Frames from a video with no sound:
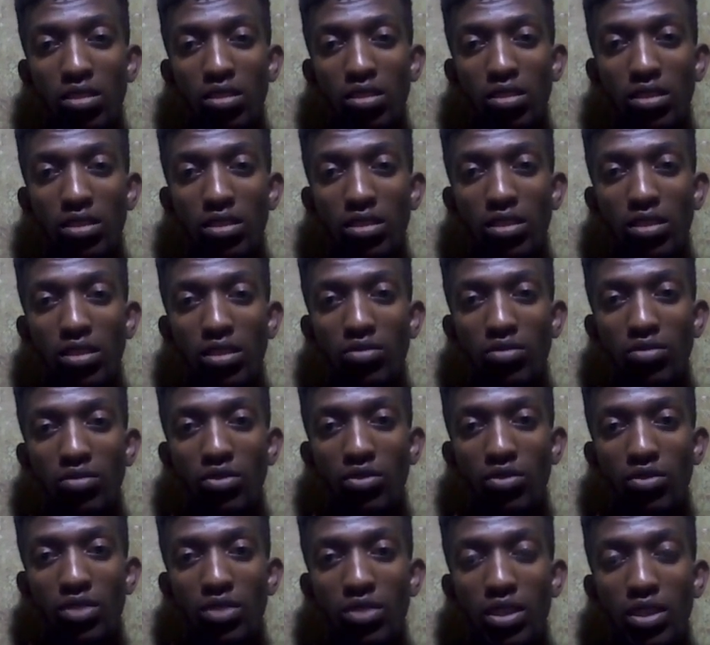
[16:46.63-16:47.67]
as he
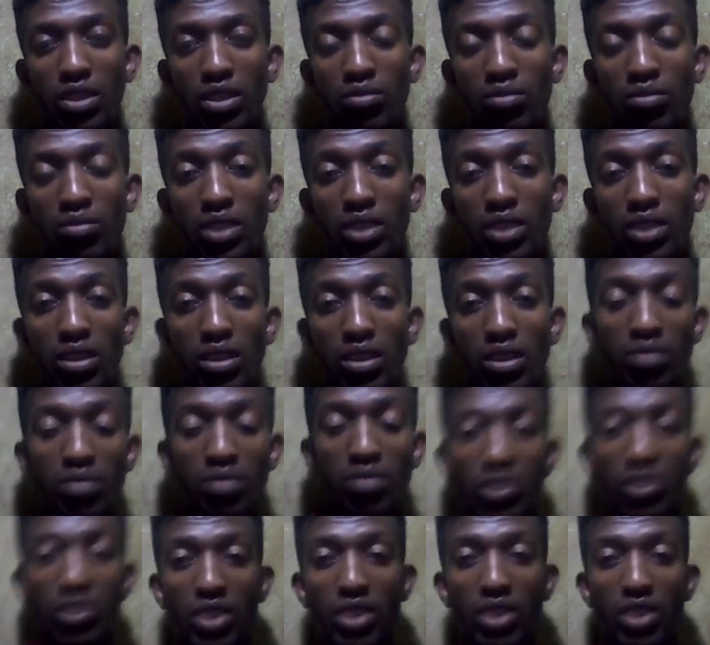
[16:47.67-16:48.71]
moved up,
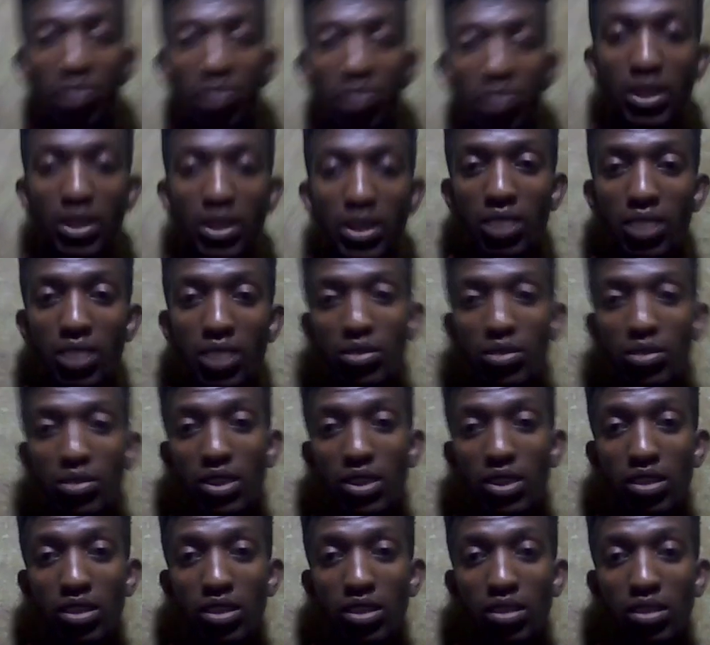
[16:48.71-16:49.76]
jumped up
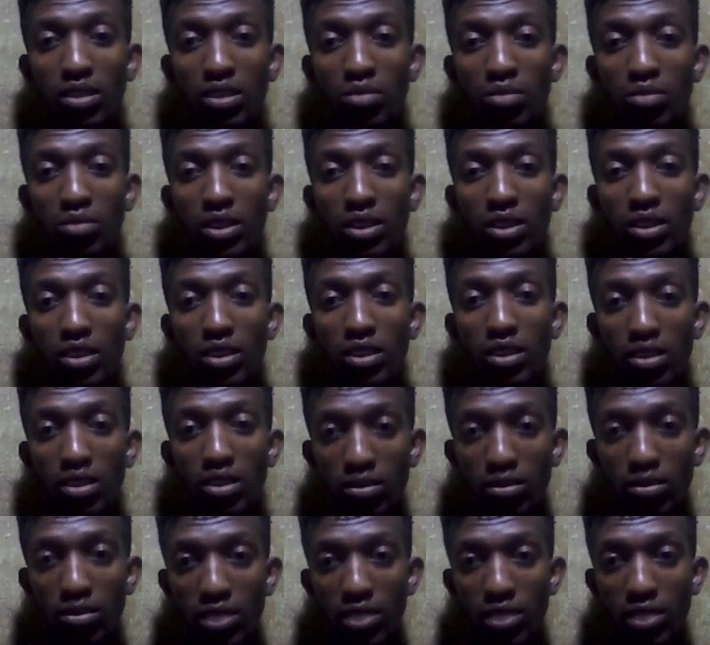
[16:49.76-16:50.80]
there, and TP hit and
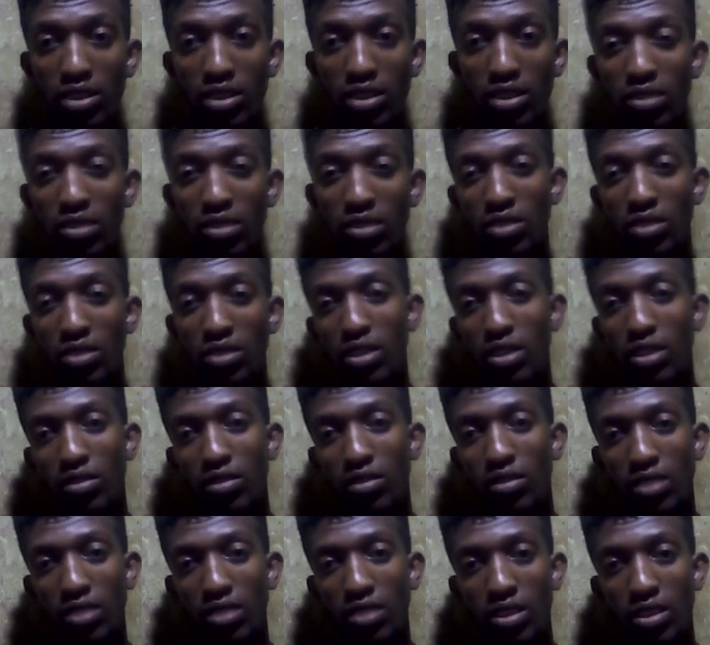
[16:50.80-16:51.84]
smashed the
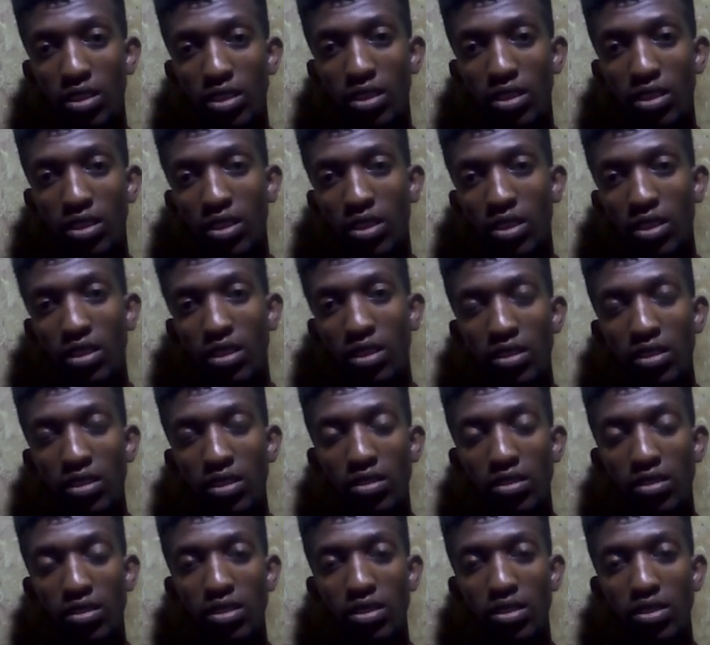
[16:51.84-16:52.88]
downside. As
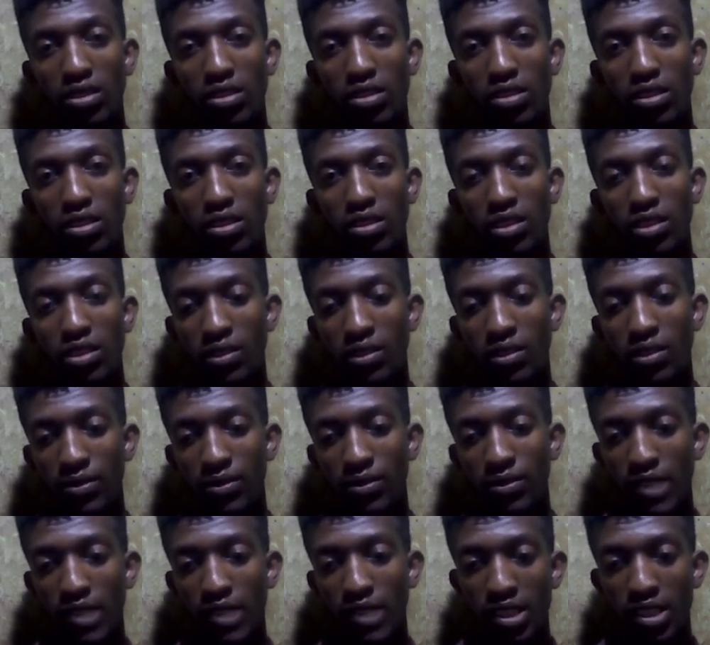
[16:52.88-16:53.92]
you can see it.
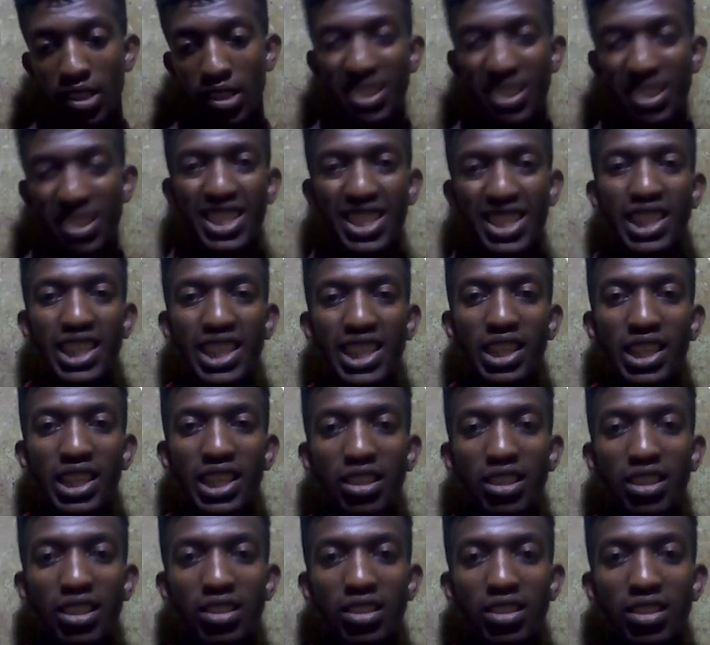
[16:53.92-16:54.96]
Three
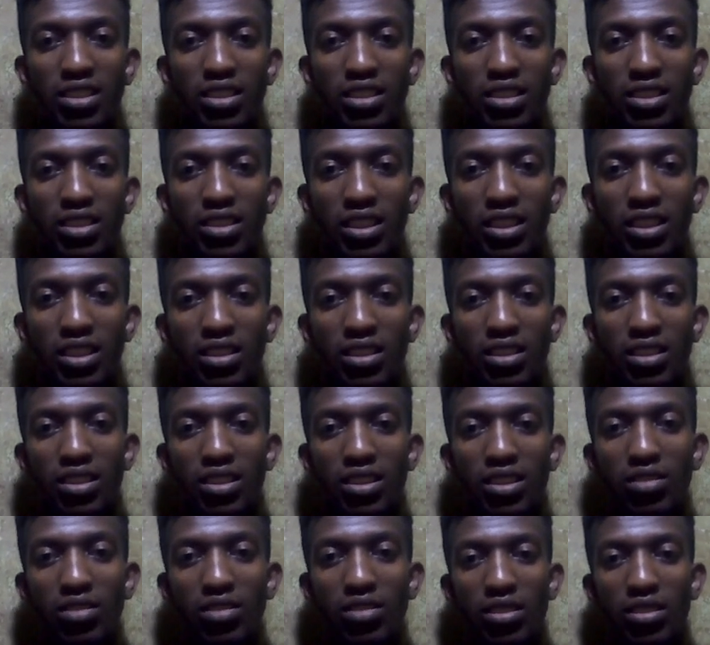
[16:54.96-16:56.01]
candles right
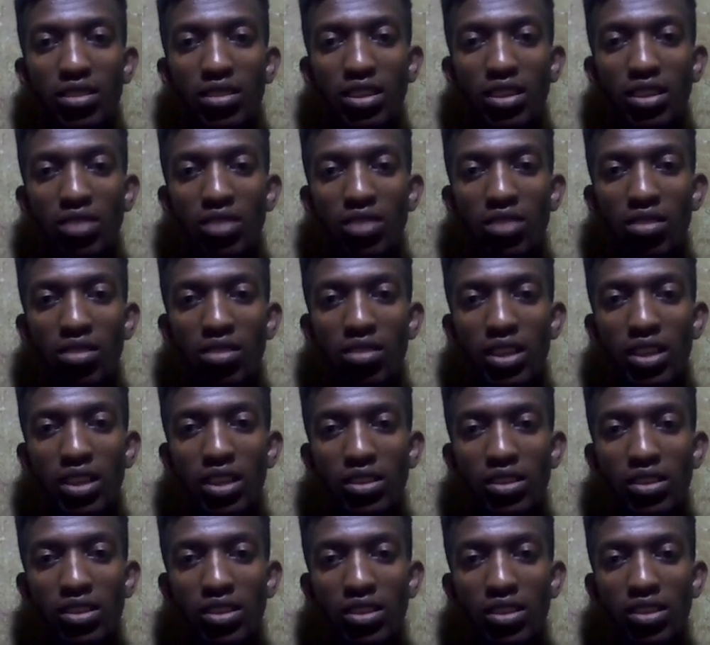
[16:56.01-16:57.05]
there. I don't like
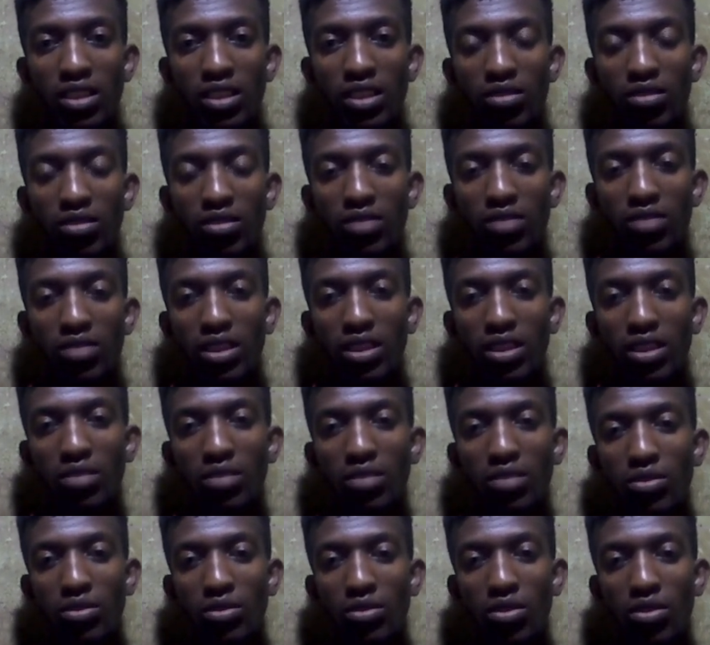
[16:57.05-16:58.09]
this kinds of setup.
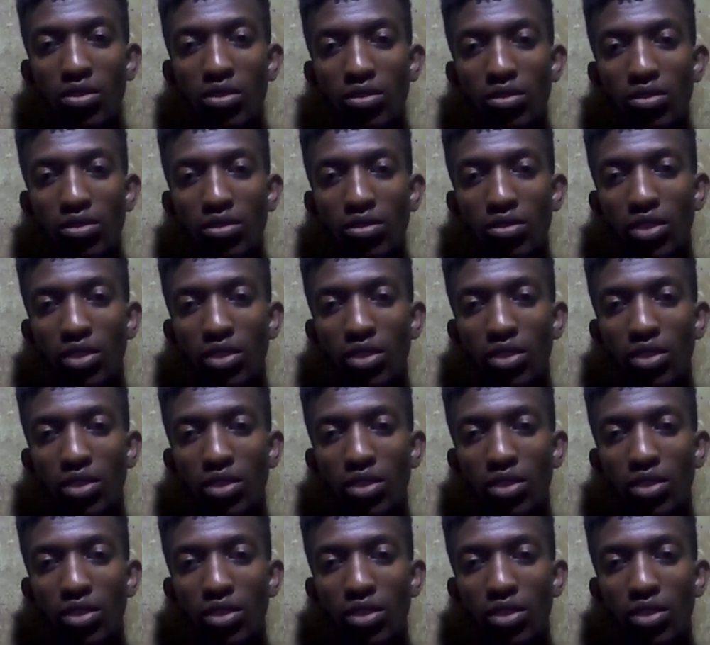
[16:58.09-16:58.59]
Long